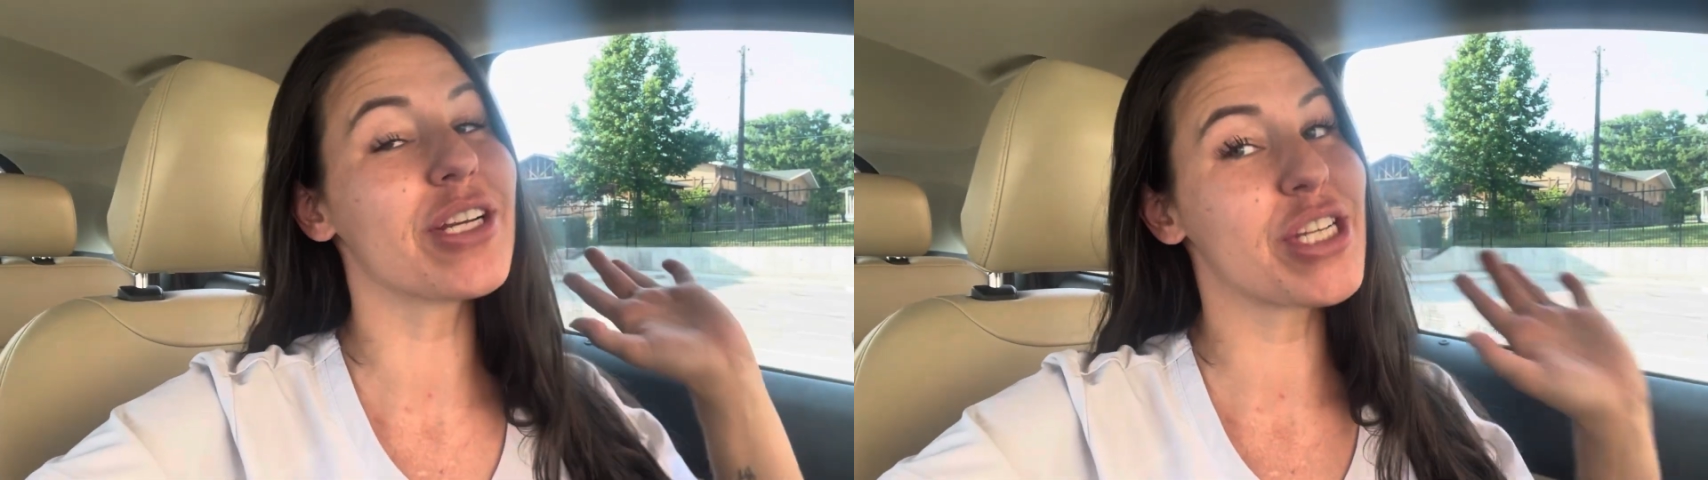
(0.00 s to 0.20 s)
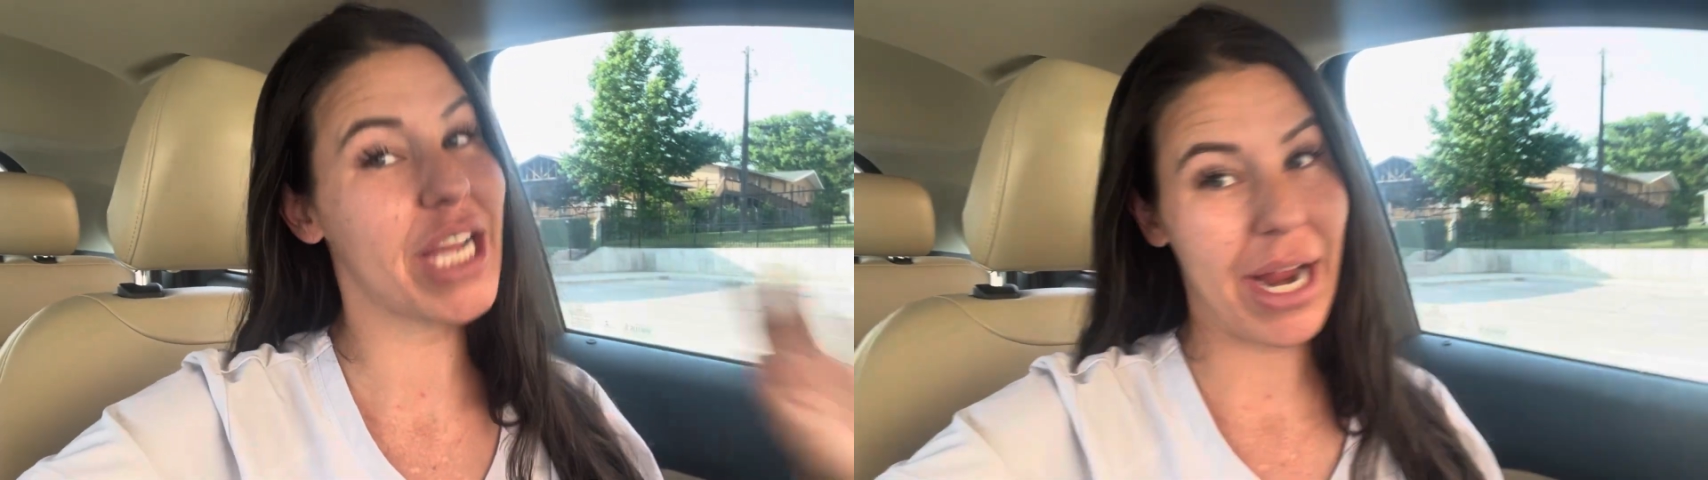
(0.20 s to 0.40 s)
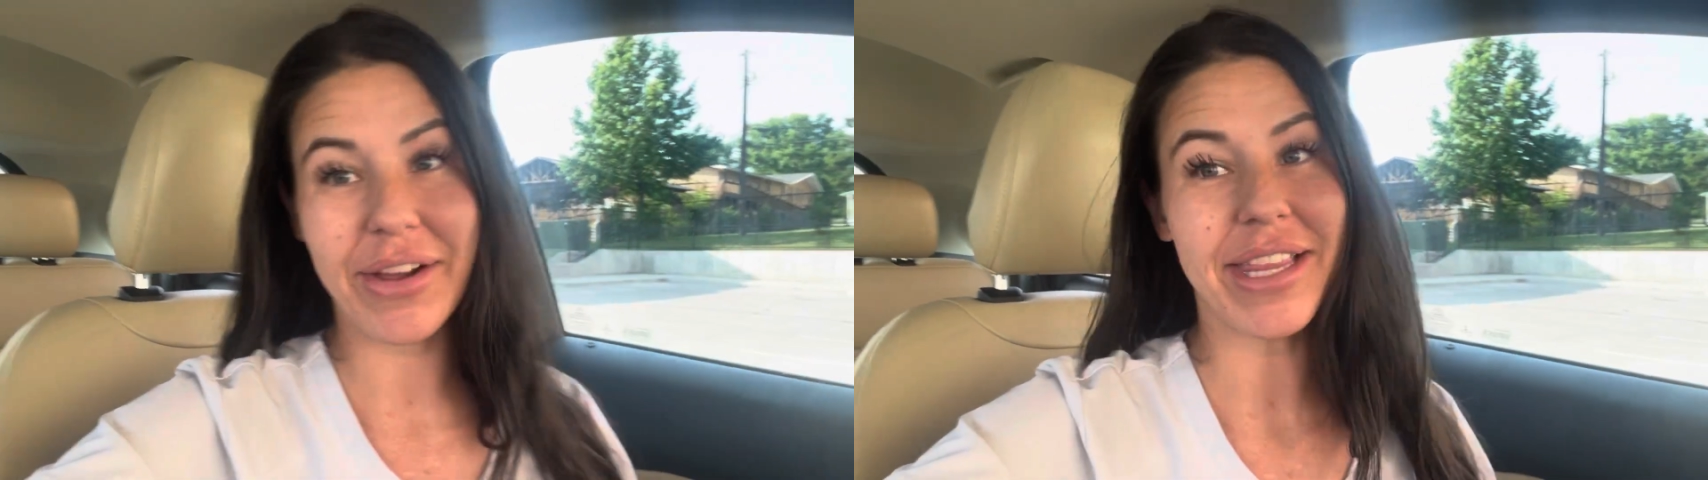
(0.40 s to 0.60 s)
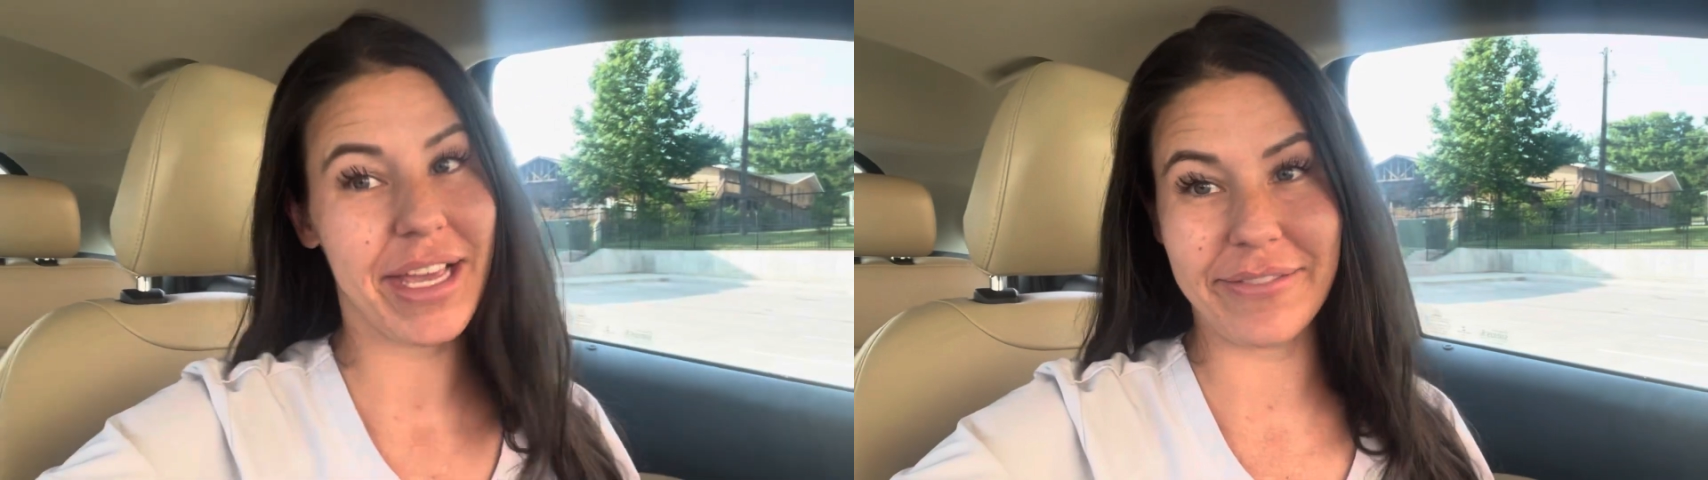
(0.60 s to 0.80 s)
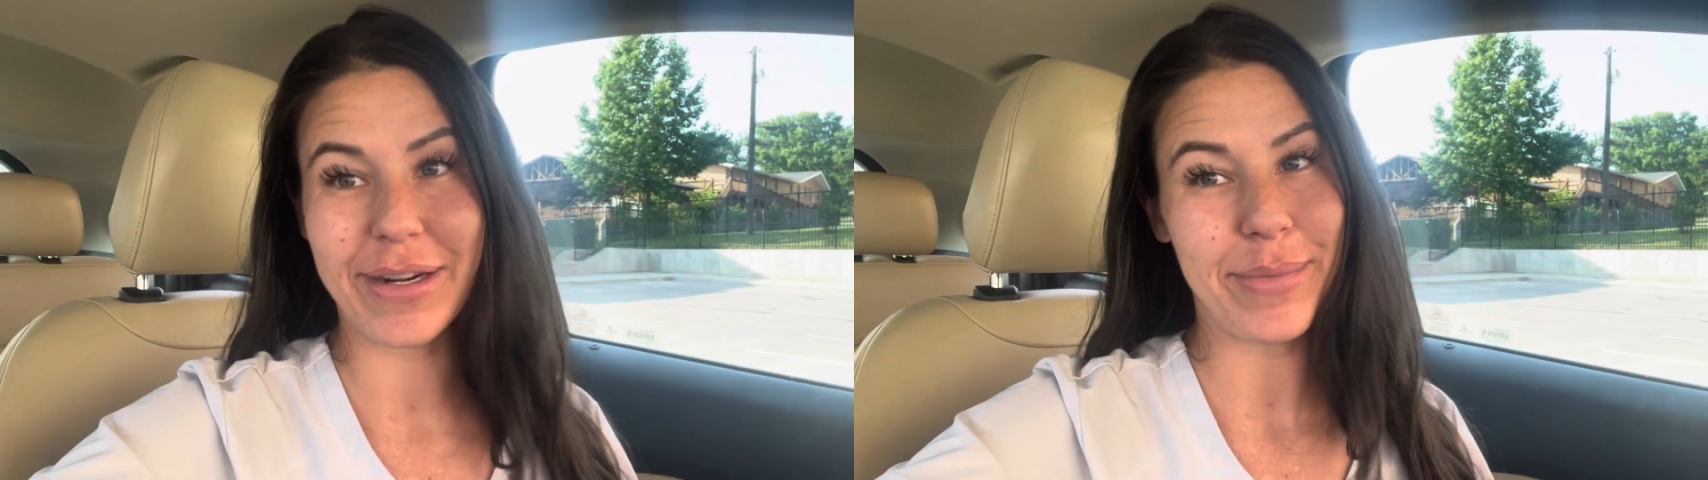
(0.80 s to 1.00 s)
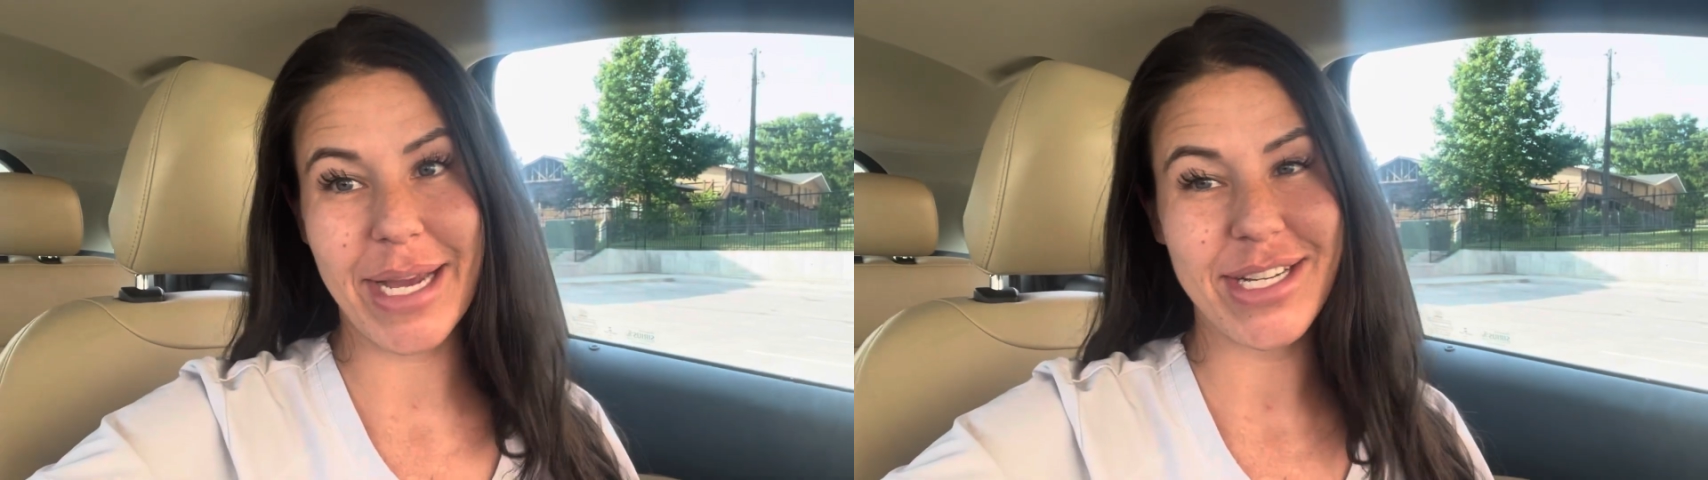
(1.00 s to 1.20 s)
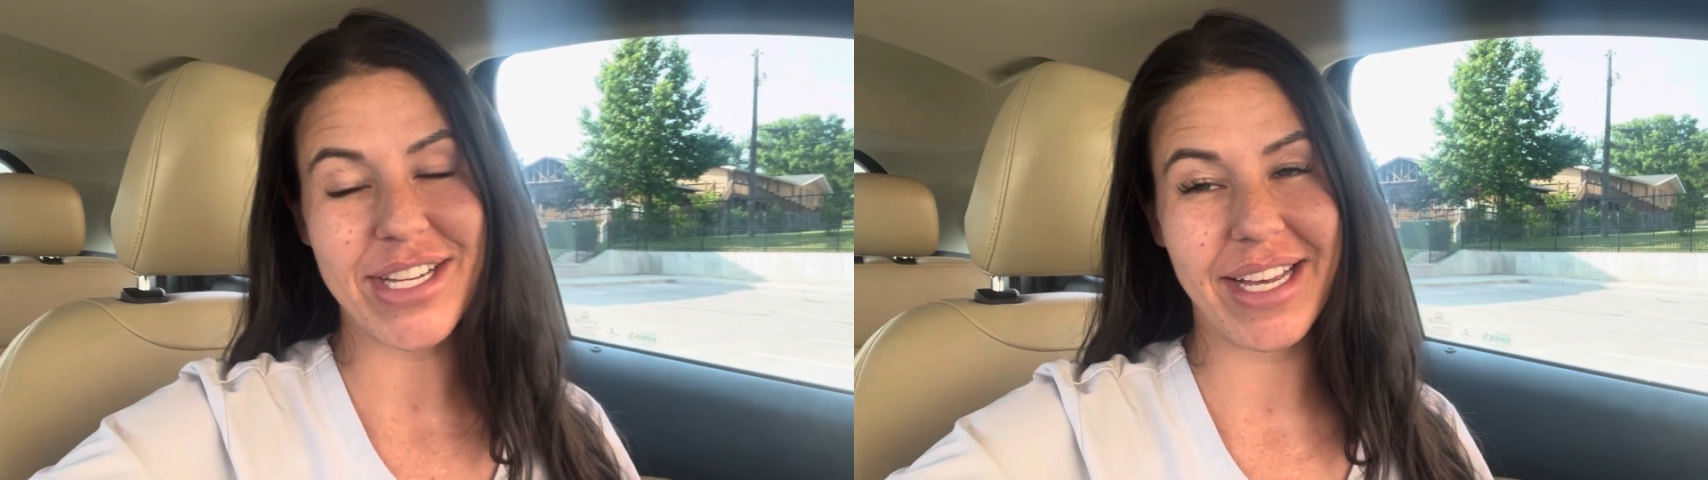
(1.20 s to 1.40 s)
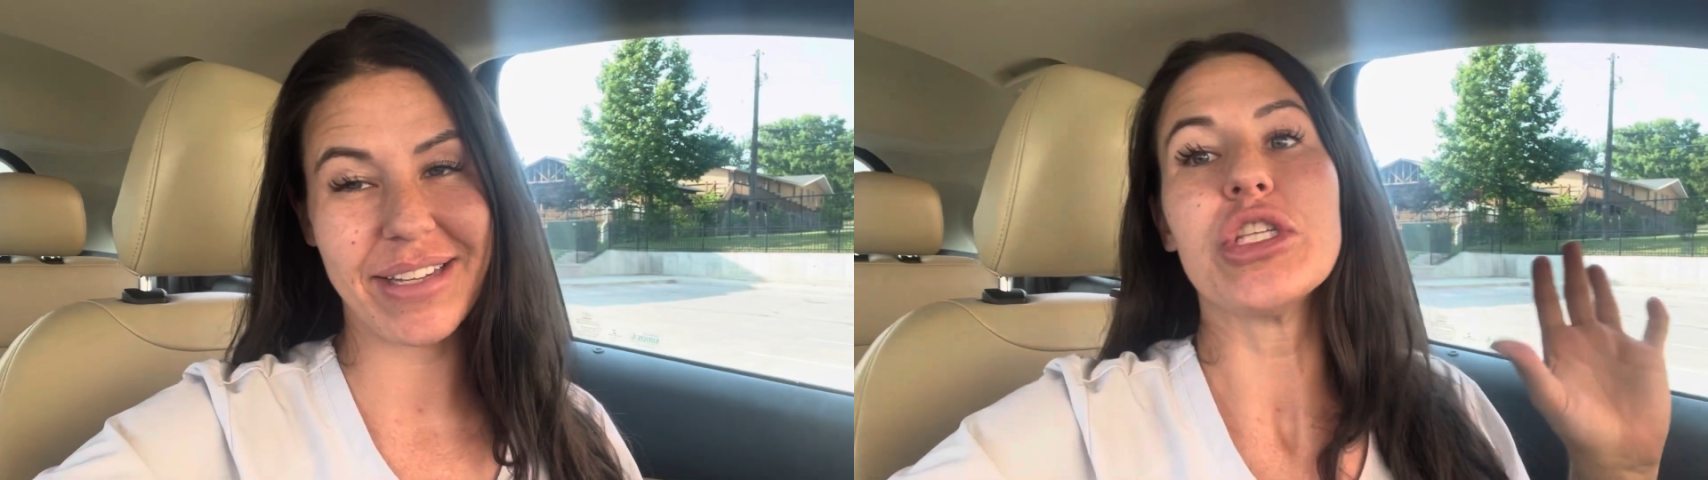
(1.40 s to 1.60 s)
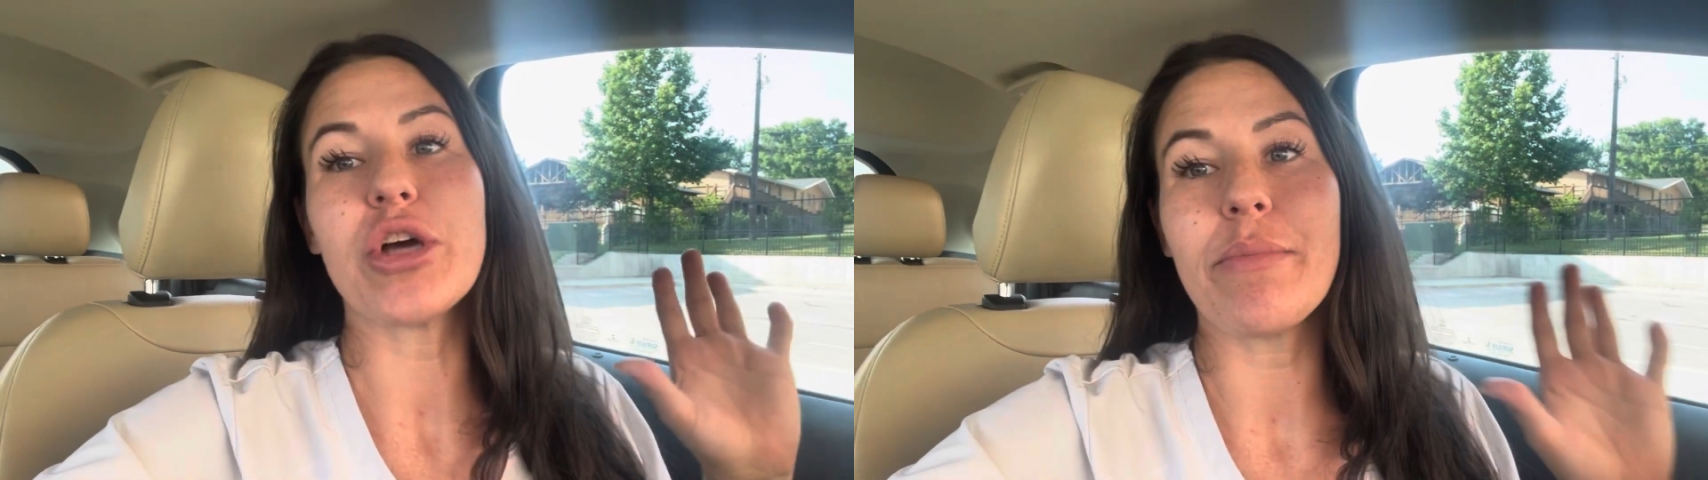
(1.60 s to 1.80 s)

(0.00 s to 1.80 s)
for sharing the information.